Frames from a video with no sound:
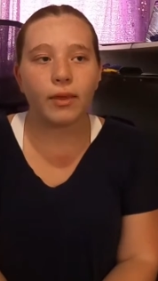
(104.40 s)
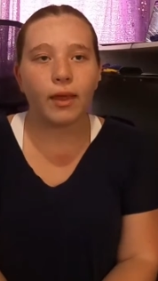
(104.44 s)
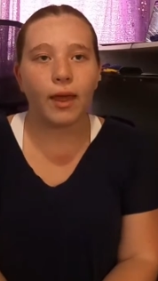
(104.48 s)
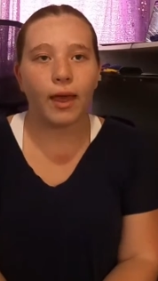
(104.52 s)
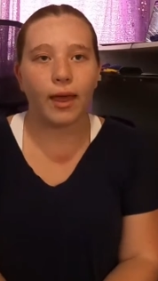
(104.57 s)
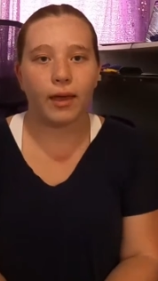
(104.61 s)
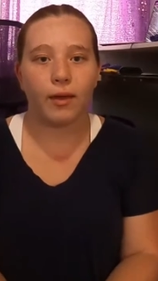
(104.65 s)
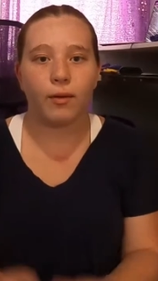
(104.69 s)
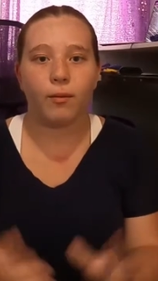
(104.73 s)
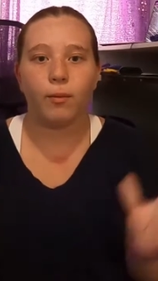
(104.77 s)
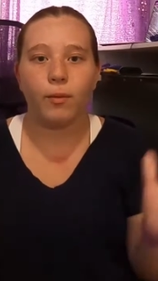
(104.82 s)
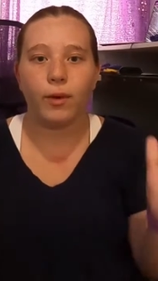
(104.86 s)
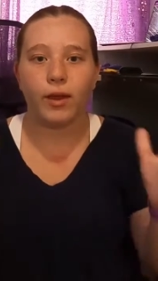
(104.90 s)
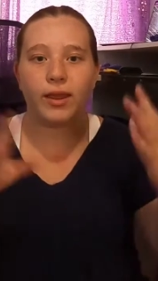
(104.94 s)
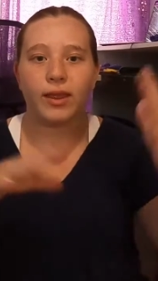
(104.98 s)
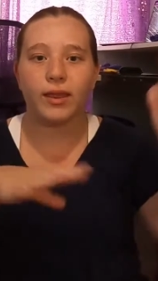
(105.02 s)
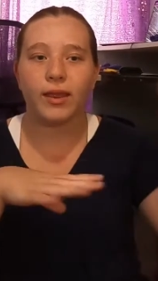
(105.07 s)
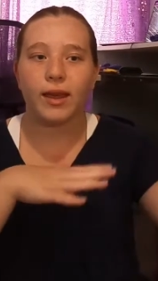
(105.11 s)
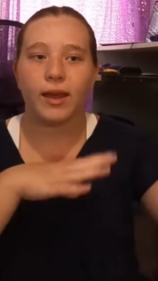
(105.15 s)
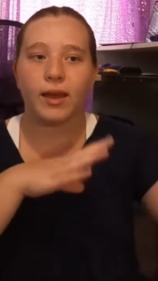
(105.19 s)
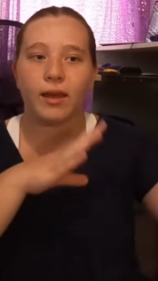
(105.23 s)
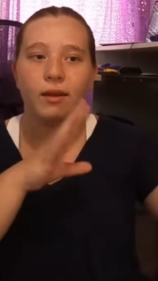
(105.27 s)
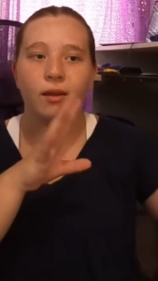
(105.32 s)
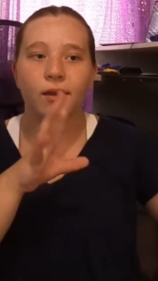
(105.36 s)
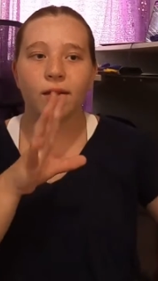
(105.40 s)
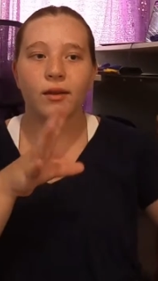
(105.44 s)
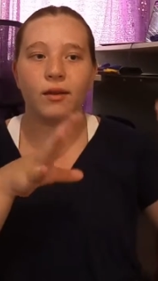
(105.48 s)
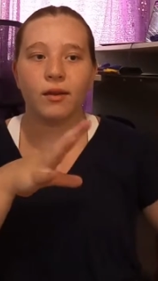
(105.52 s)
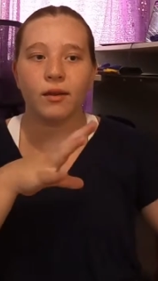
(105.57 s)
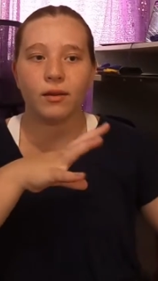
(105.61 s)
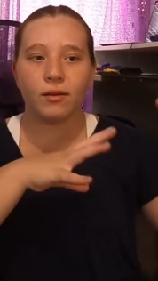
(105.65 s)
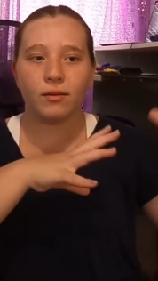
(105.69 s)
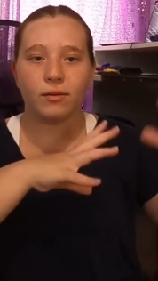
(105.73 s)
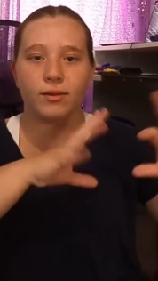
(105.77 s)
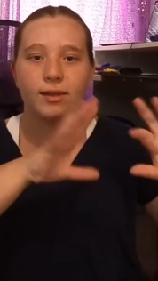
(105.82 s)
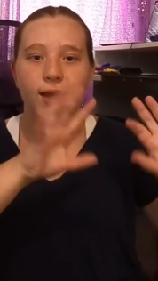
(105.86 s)
like with like
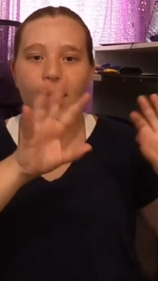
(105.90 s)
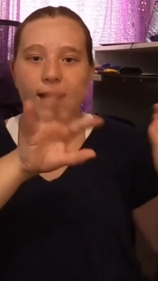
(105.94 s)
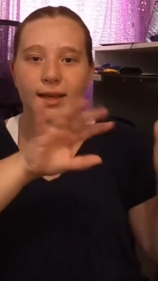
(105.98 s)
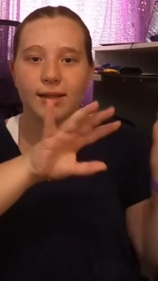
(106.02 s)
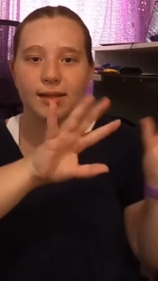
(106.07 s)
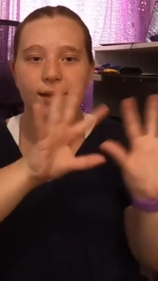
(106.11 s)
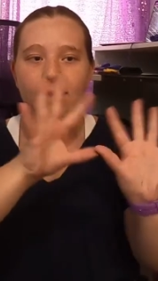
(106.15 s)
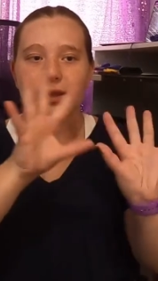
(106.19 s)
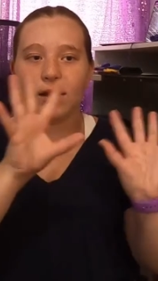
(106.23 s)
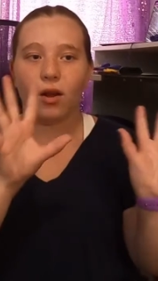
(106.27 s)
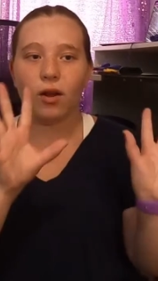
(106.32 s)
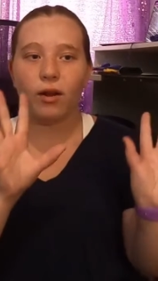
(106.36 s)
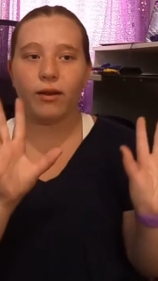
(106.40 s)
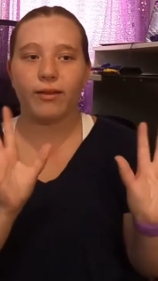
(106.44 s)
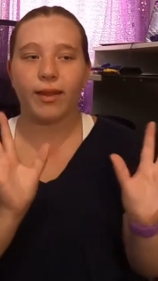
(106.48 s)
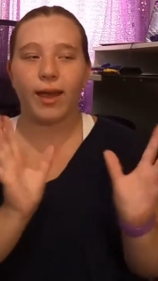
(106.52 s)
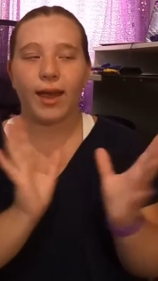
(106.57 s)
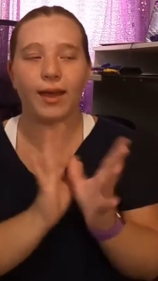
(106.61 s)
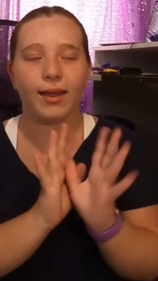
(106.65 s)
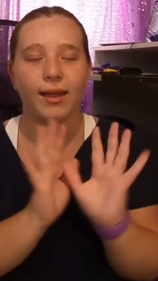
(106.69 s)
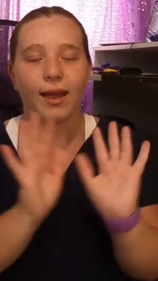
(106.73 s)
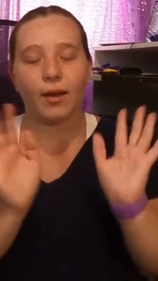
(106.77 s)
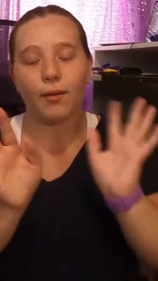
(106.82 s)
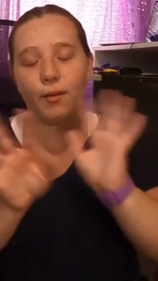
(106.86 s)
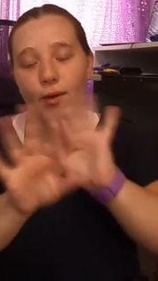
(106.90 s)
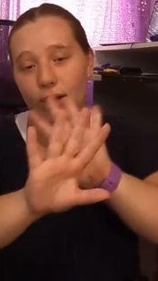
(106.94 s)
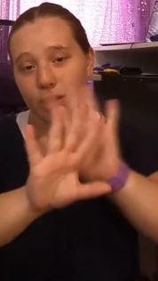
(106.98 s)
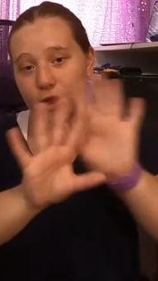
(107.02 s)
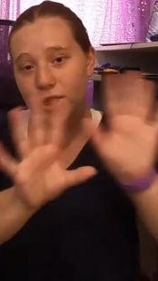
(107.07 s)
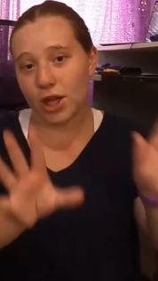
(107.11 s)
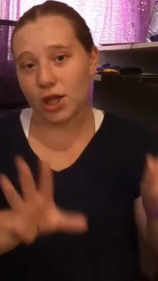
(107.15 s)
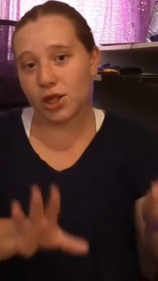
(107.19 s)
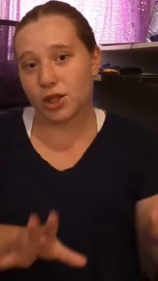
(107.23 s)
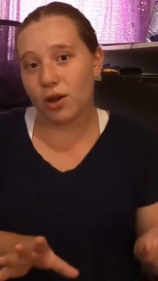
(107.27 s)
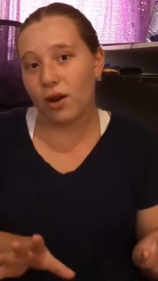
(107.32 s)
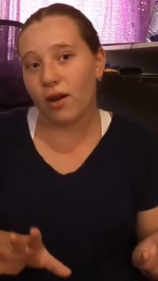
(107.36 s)
text and all that. I want
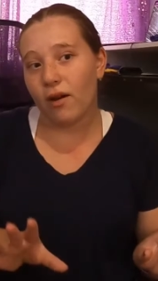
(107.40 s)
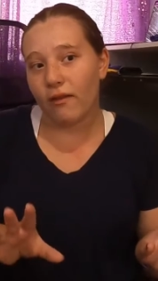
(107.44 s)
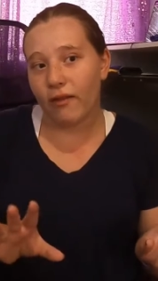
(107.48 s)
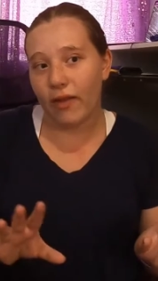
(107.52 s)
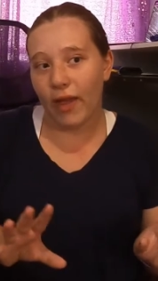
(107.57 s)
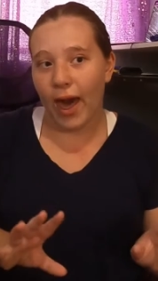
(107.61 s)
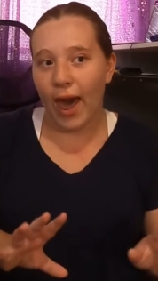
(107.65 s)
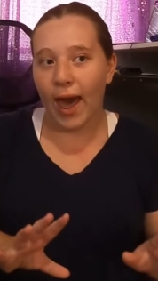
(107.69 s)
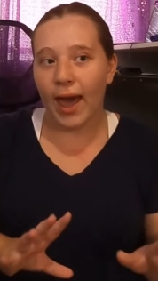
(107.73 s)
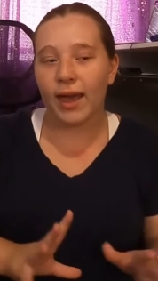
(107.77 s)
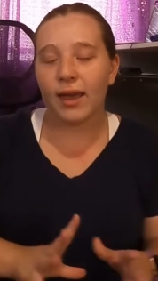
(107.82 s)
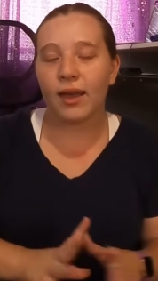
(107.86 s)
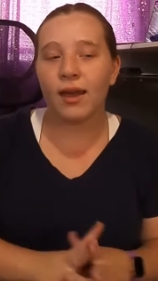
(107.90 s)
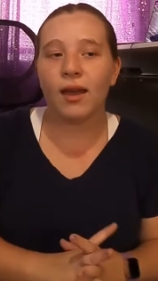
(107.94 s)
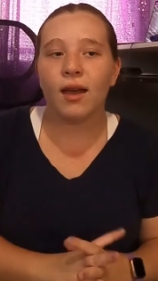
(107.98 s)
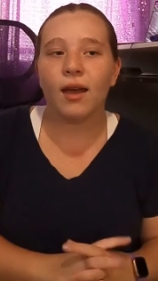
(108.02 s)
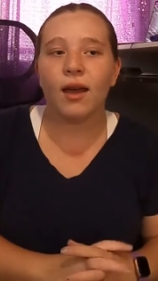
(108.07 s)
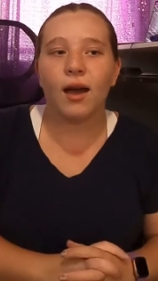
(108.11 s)
to change all of that.